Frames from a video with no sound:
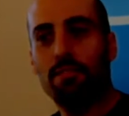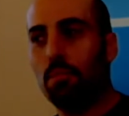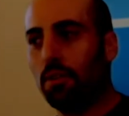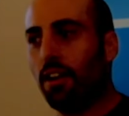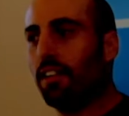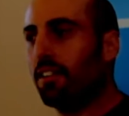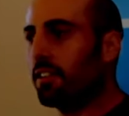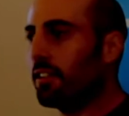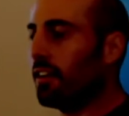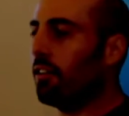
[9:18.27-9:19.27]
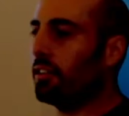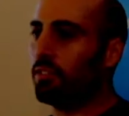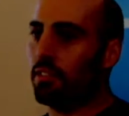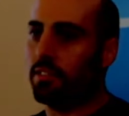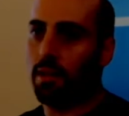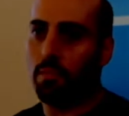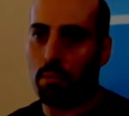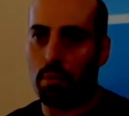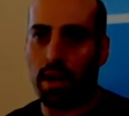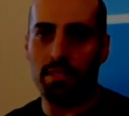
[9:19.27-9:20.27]
but you're not allowed to say no. And so the same
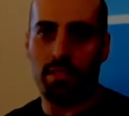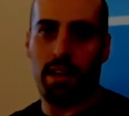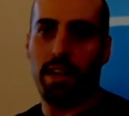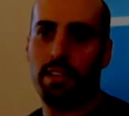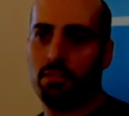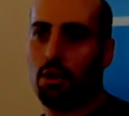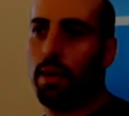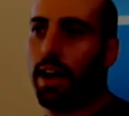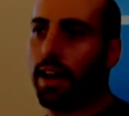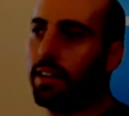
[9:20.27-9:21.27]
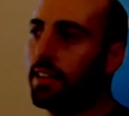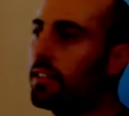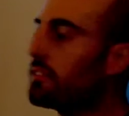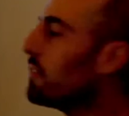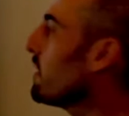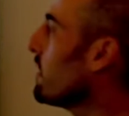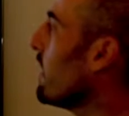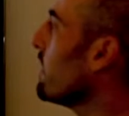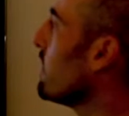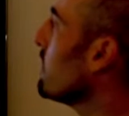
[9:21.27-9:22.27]
applies today. There's no bad ideas, only good
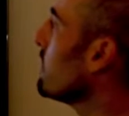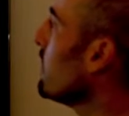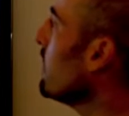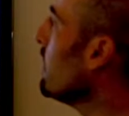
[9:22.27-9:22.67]
ideas.